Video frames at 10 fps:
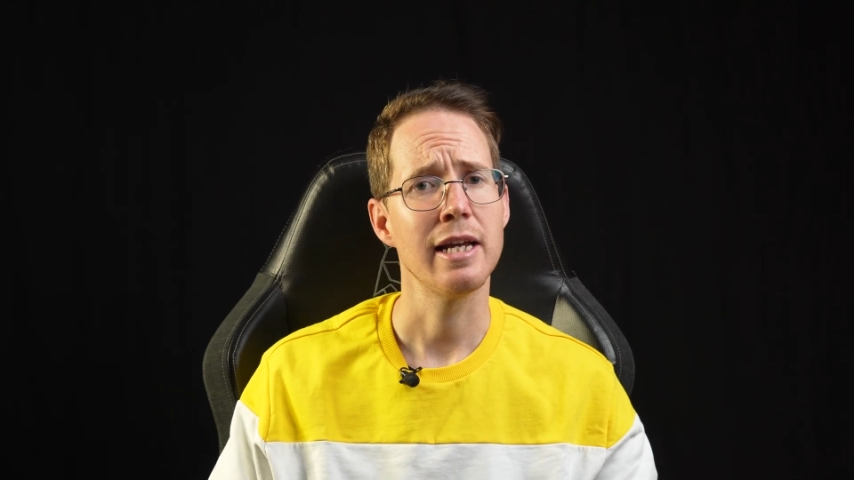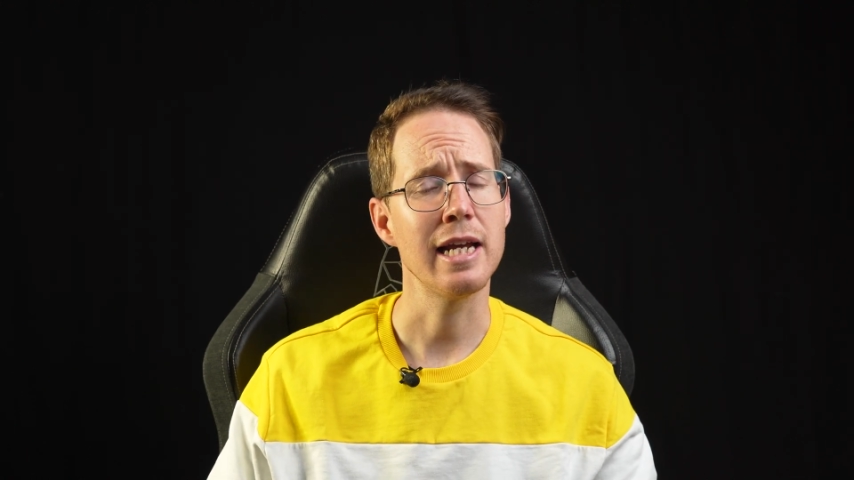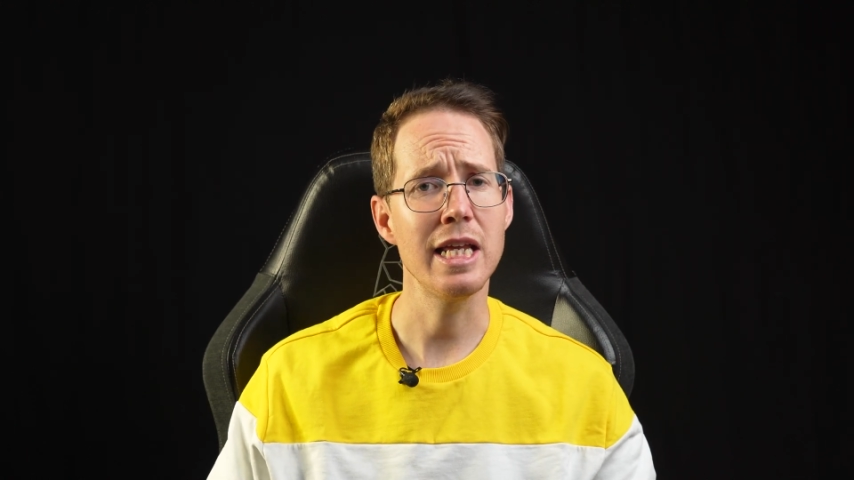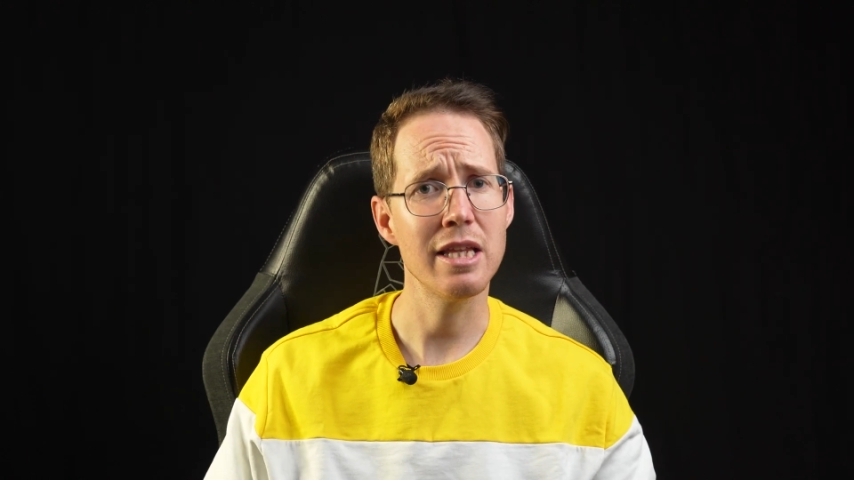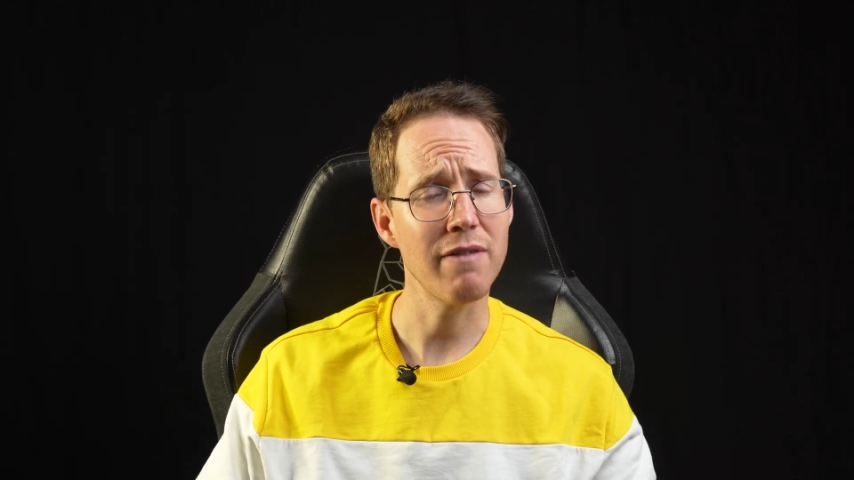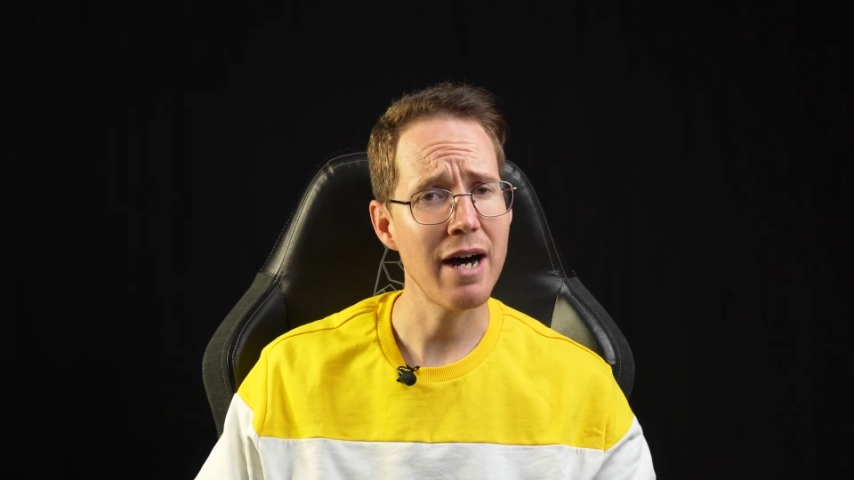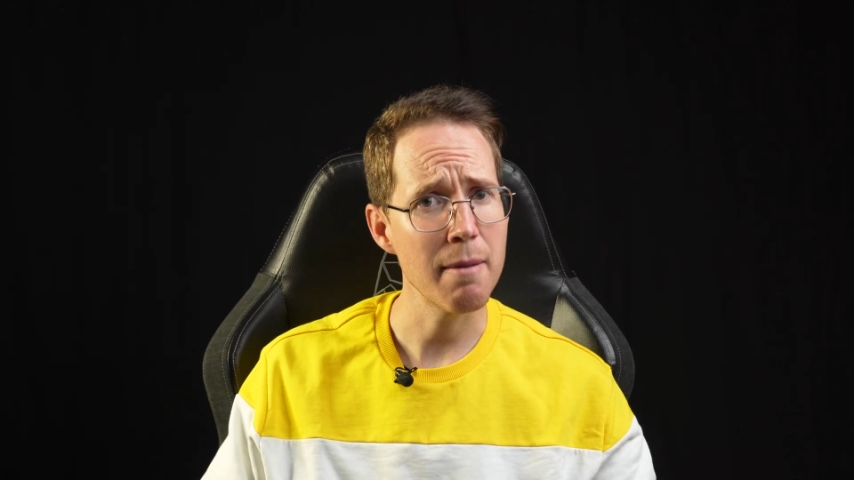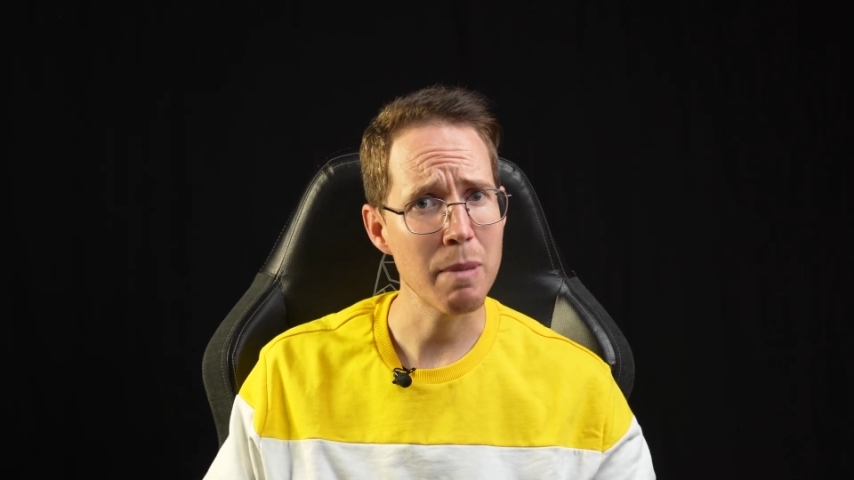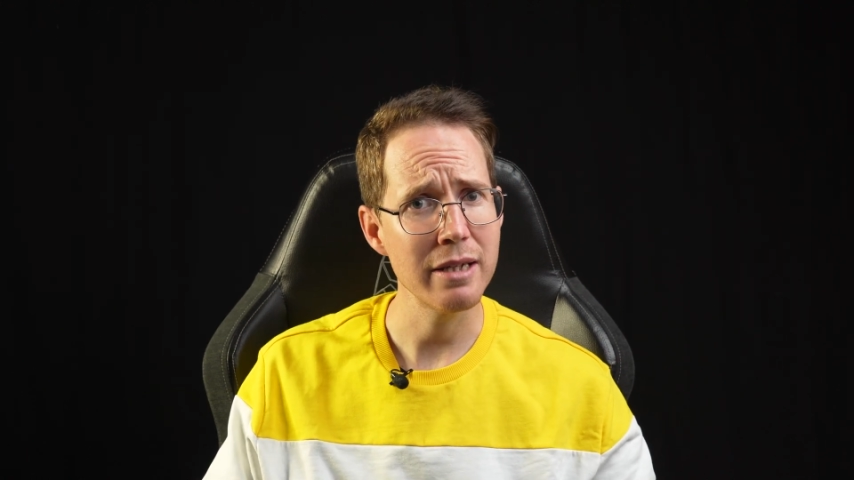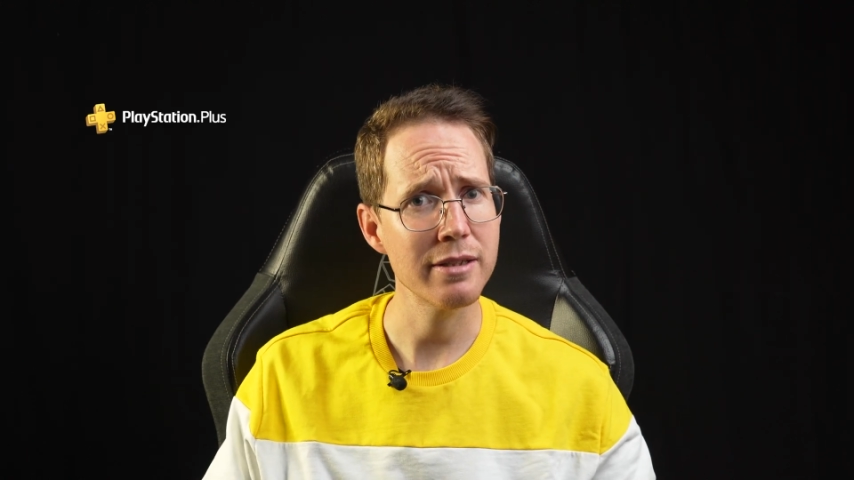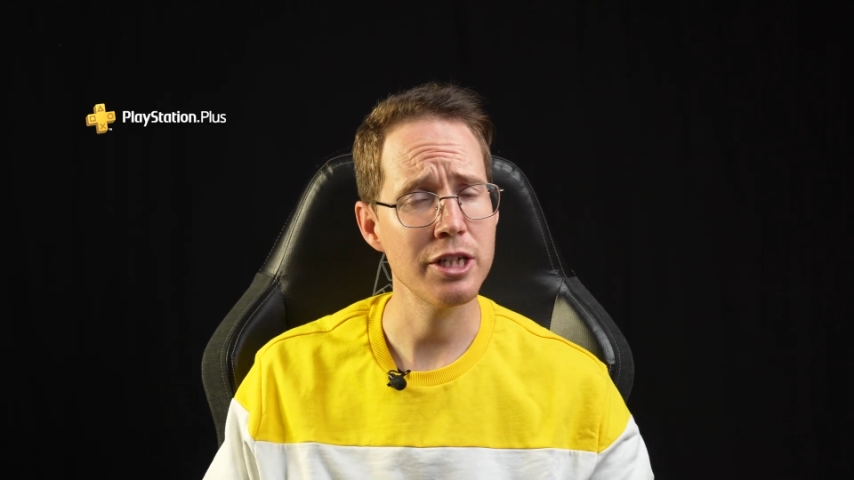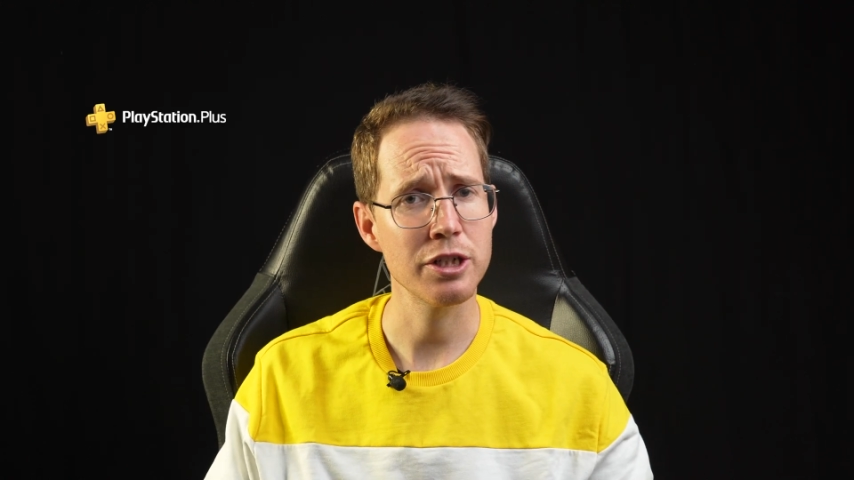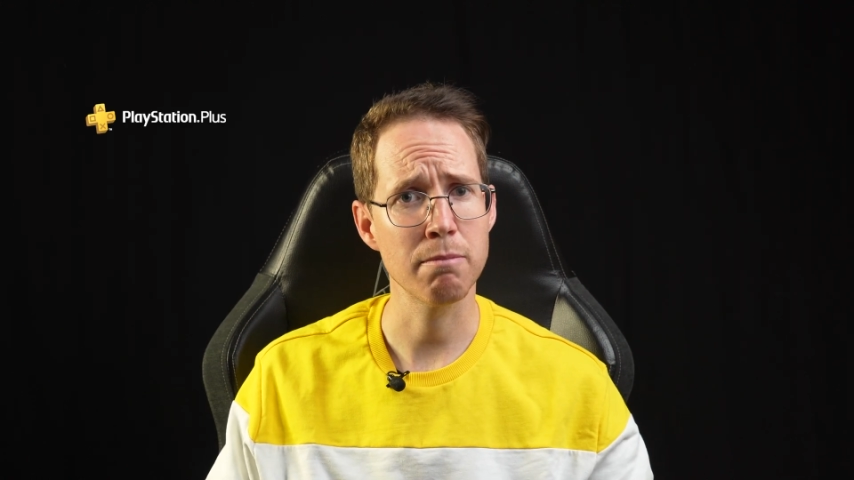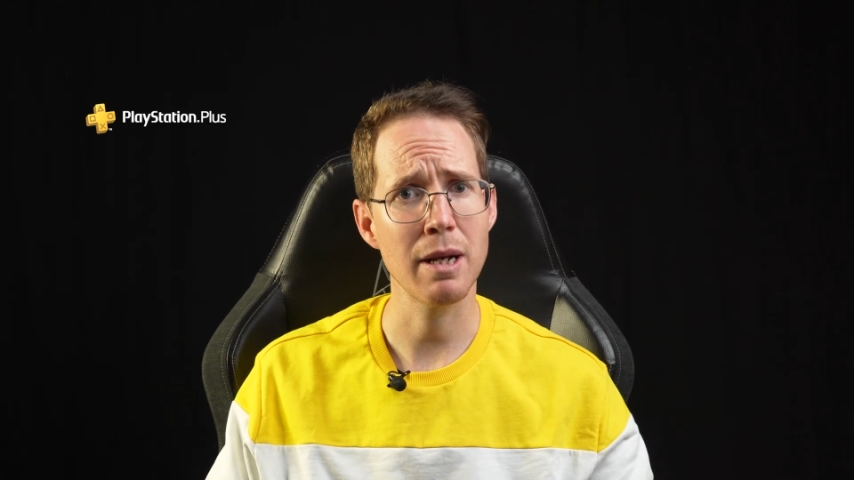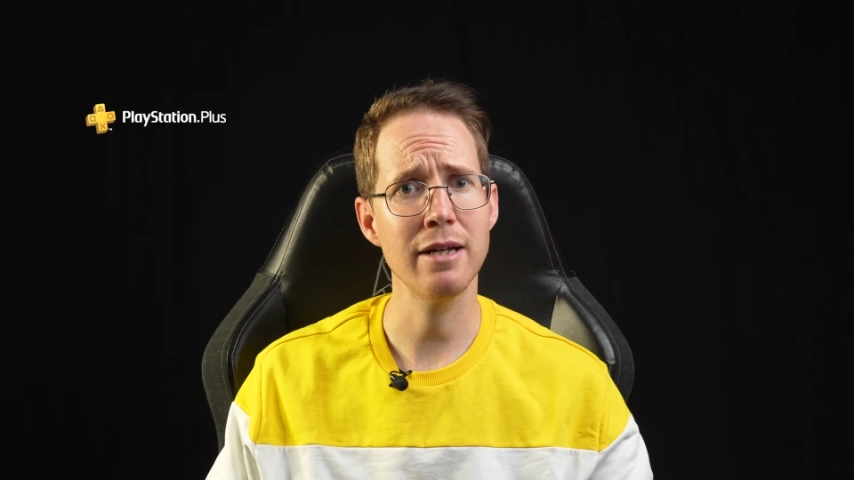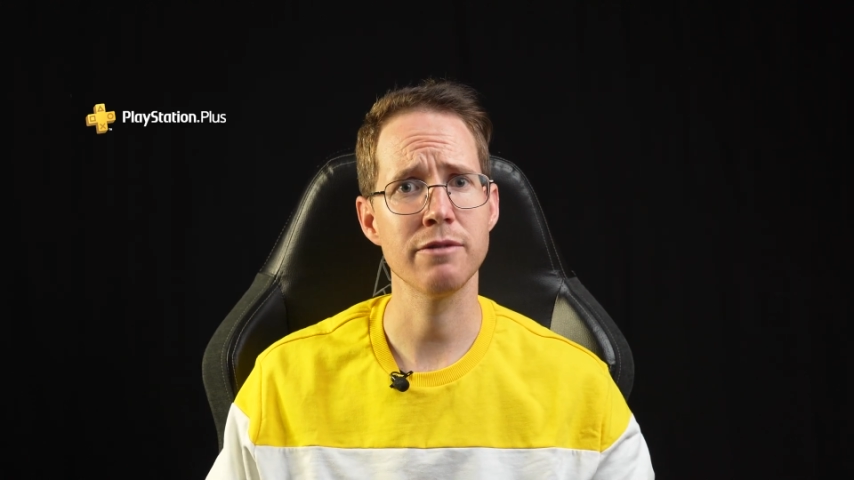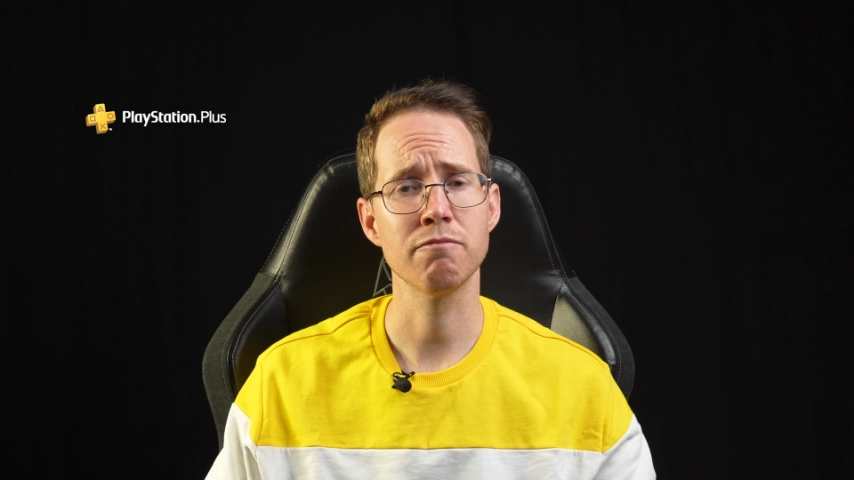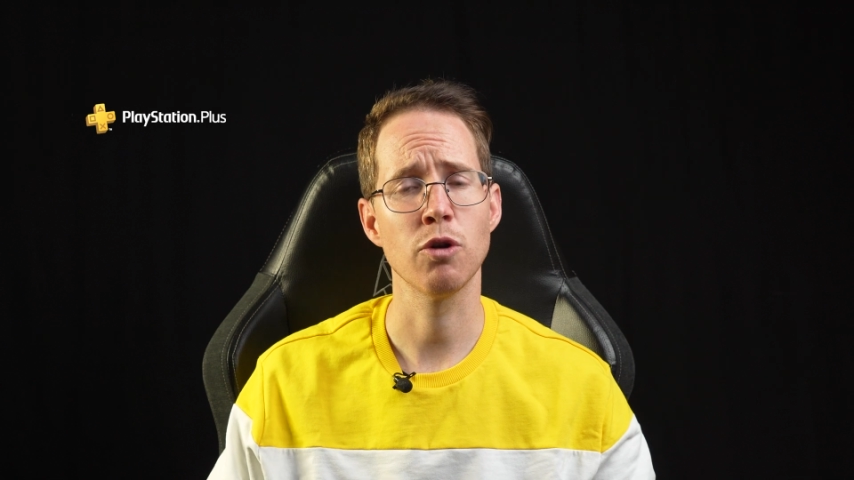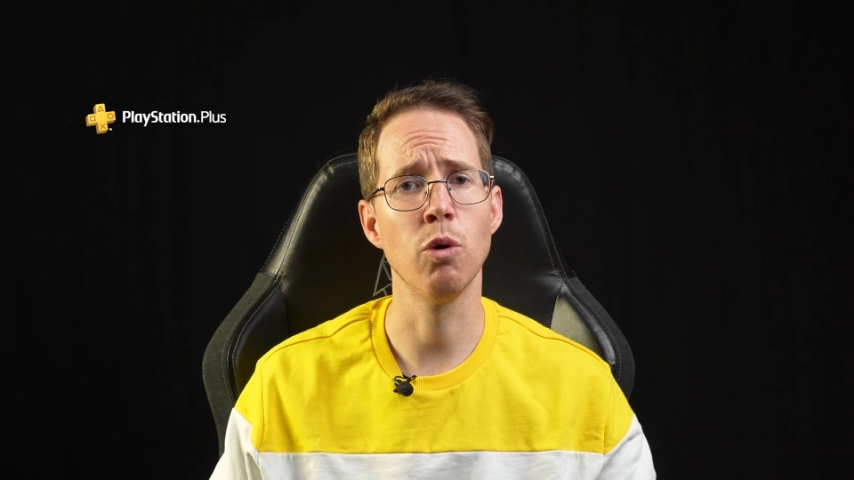either via PlayStation Plus